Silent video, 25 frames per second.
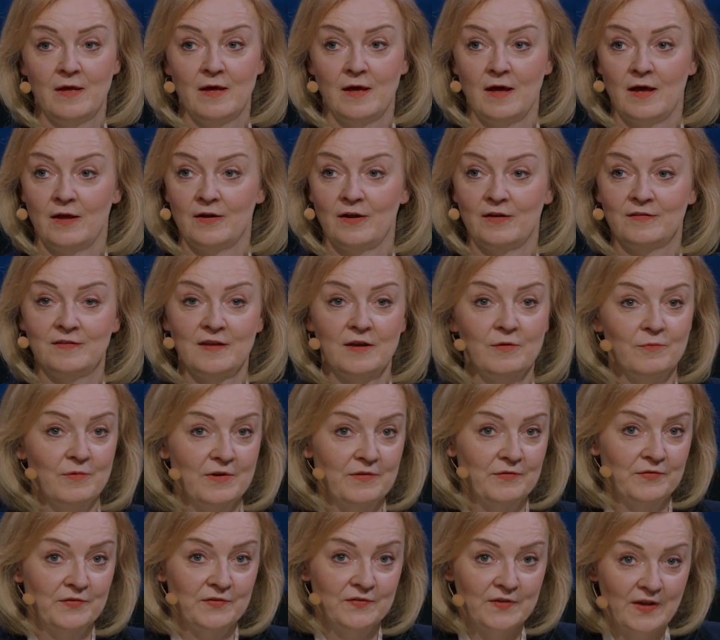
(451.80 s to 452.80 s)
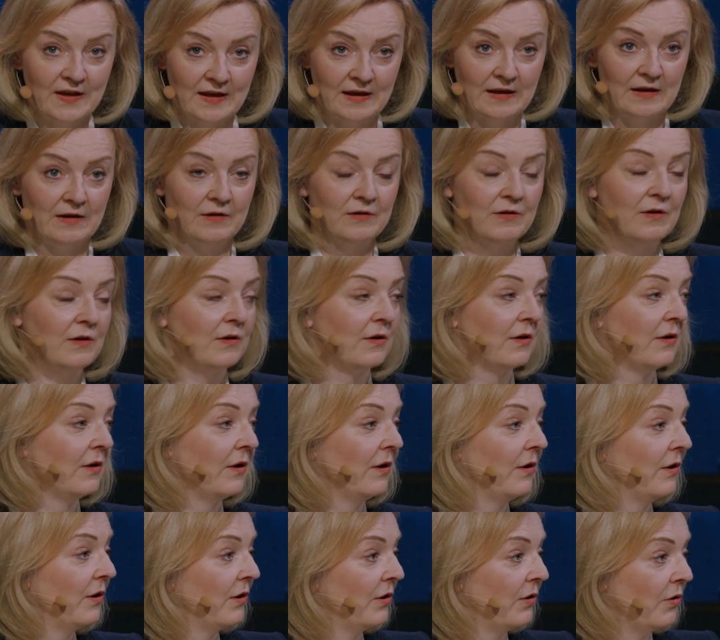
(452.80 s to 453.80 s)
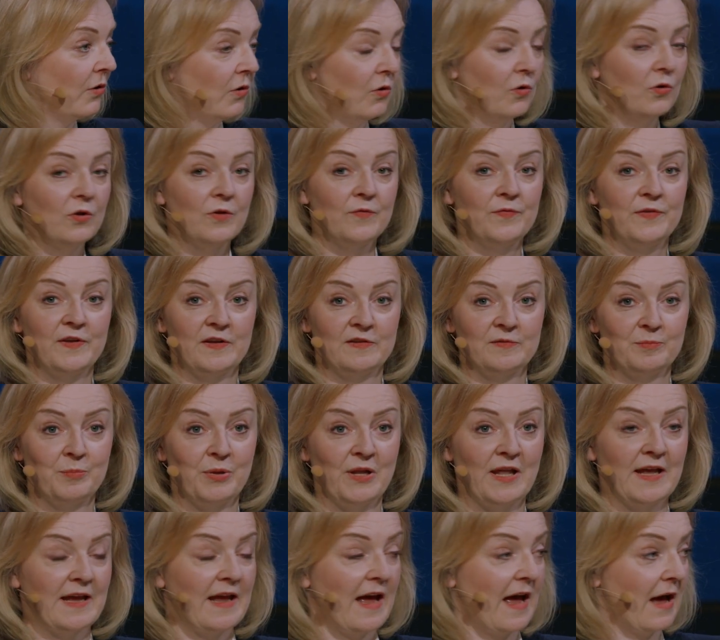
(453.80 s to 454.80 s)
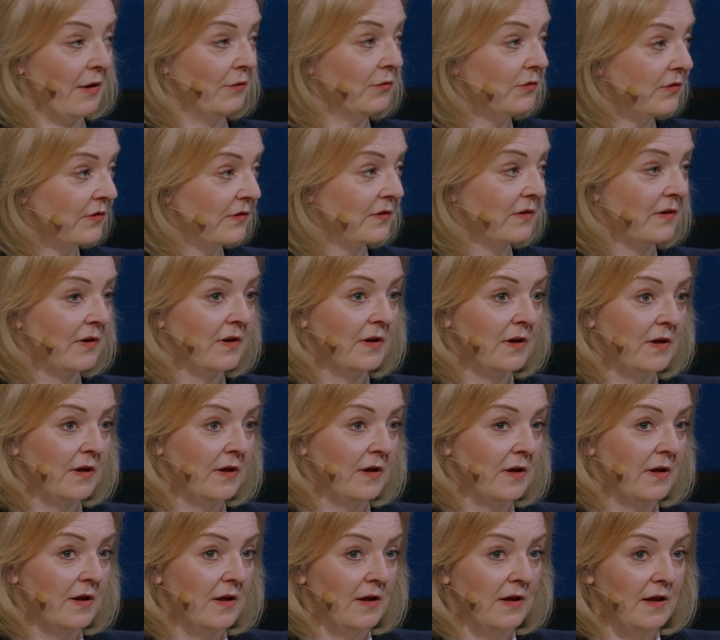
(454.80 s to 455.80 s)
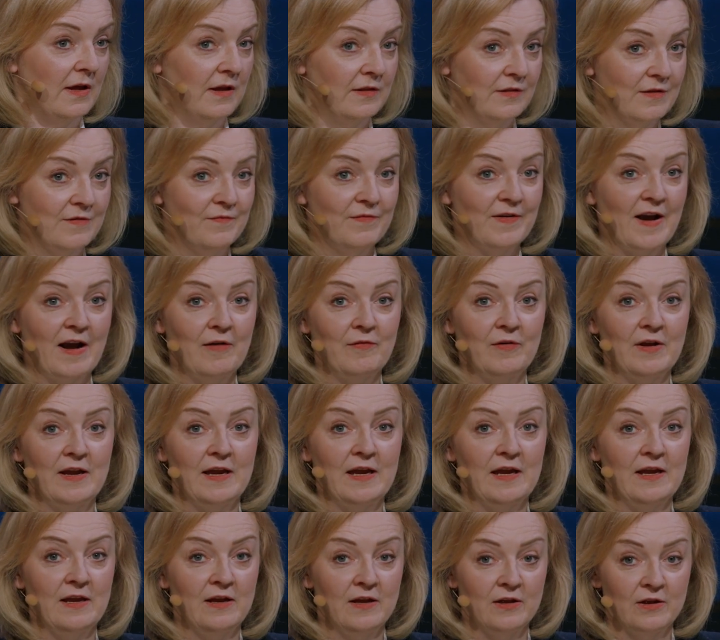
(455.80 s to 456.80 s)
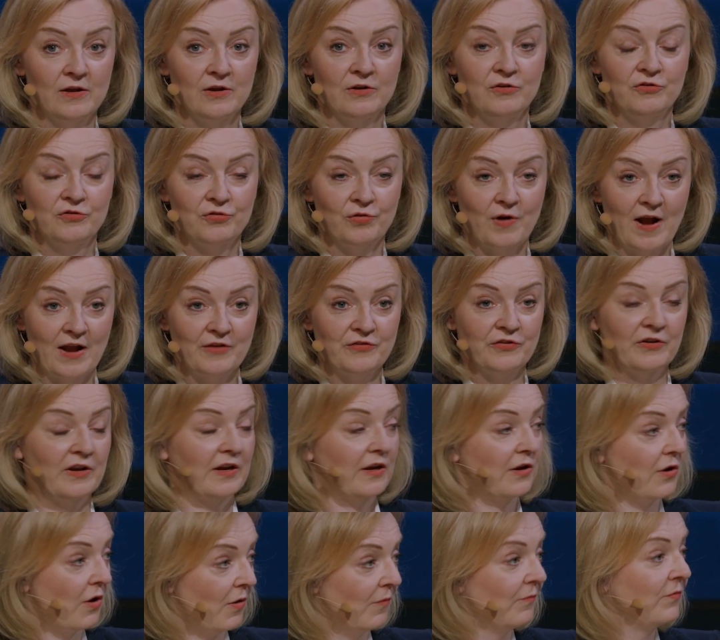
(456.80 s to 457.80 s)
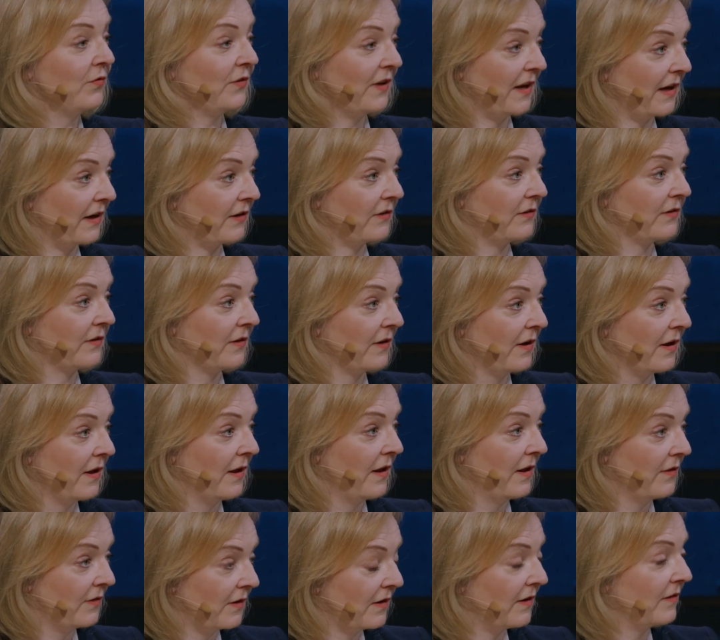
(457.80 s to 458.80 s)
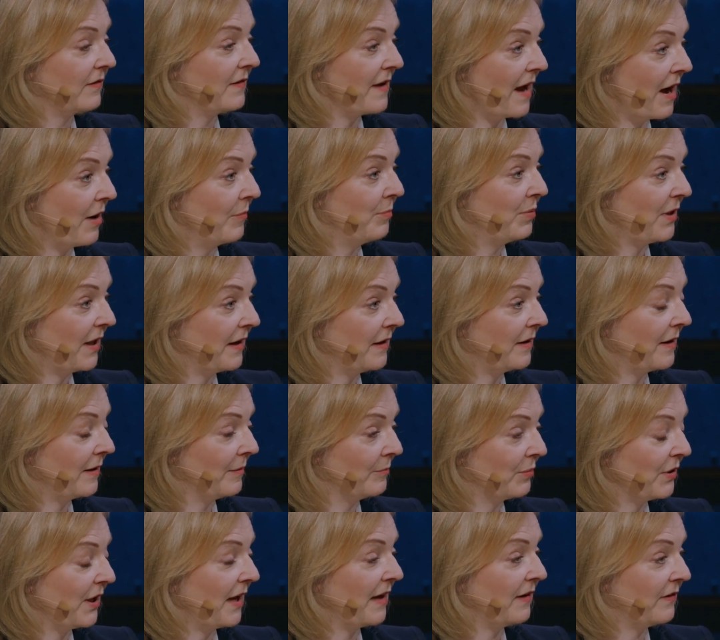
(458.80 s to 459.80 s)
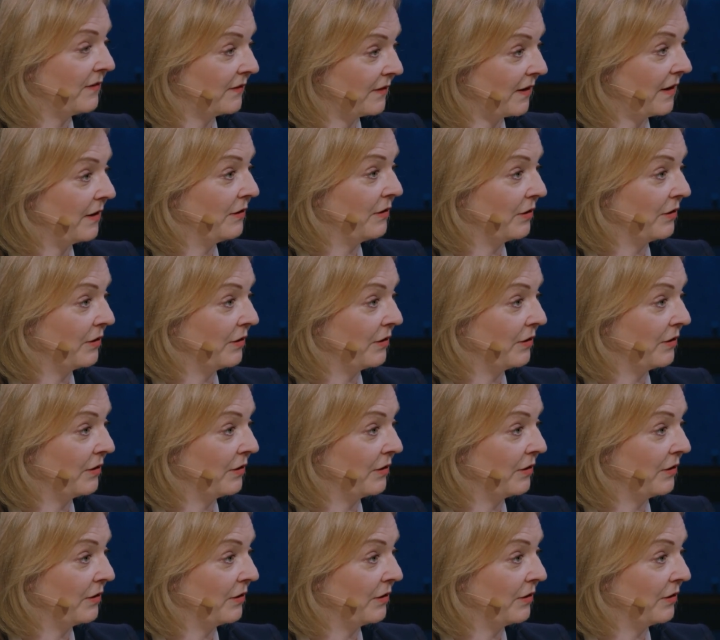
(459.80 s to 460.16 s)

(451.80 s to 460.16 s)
And I think we've seen all of this play out in the very tragic conflict that is now taking place in